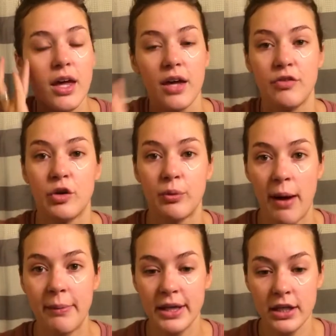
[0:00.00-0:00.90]
if you're
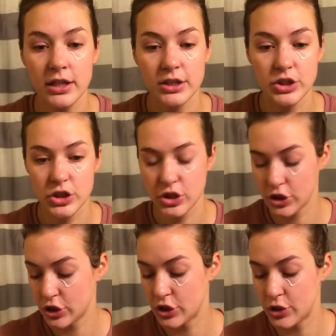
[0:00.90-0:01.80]
rubbing
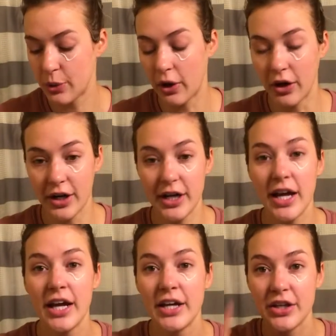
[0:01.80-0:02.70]
too hard,
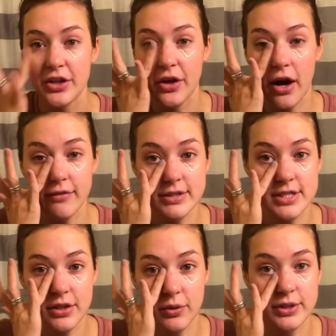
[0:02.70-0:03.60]
you're
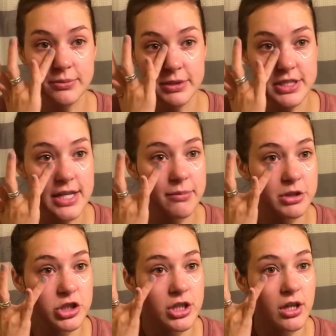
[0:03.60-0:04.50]
obviously going to be
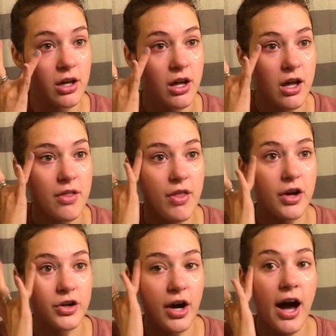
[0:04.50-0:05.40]
damaging
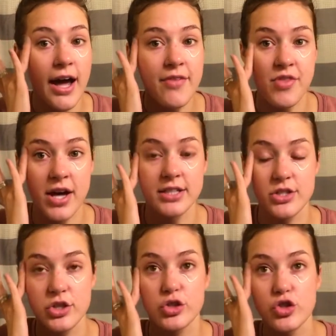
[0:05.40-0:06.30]
under eye and that
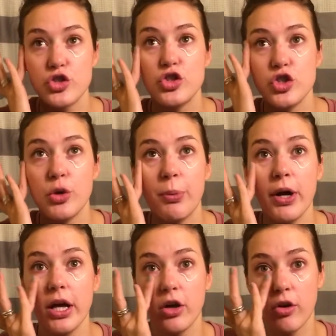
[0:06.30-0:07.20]
is super
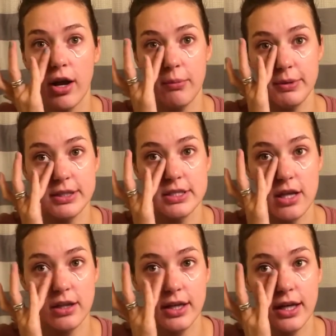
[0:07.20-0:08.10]
incredibly
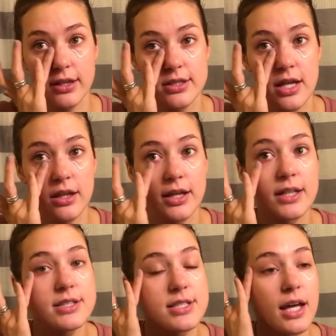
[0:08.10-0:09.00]
delicate,
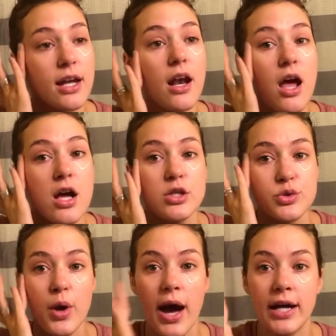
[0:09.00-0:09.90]
delicate skin.
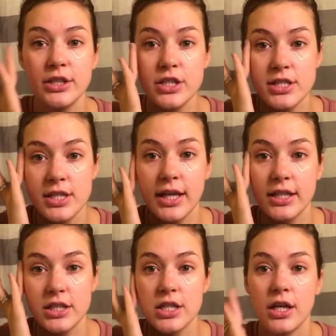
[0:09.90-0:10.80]
So I just
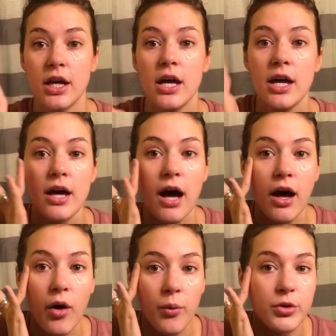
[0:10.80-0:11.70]
like to
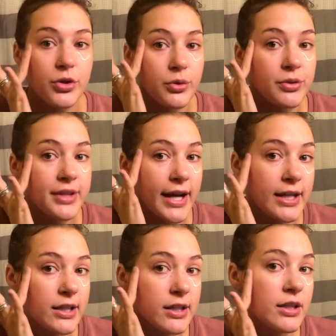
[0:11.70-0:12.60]
I'll uh, do
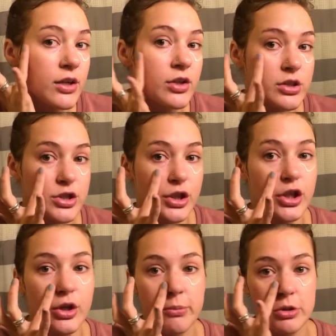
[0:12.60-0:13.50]
tiny little
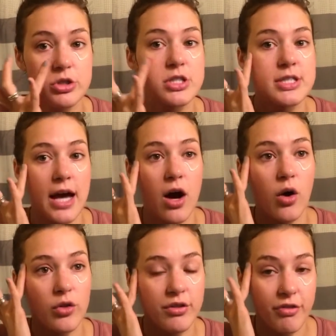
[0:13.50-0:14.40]
circular motions
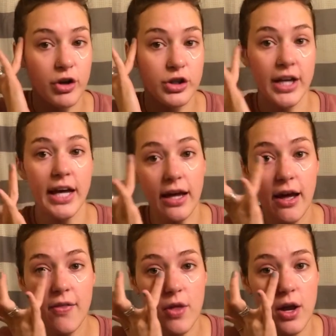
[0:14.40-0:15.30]
out the farther I get
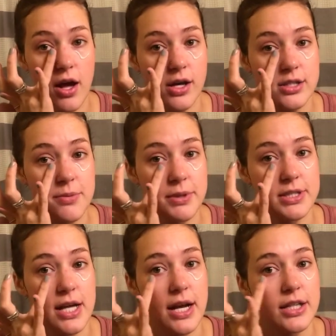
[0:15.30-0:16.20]
and then as I'm
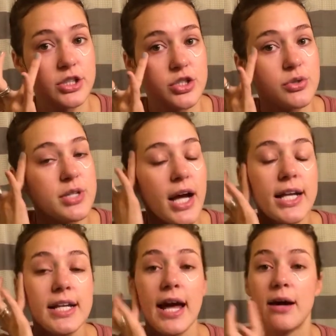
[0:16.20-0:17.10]
inside I just do
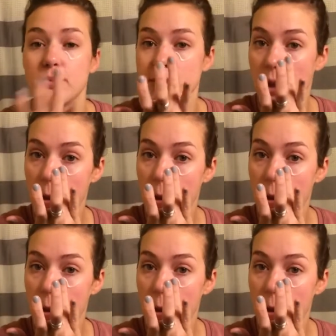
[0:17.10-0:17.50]
tiny dabs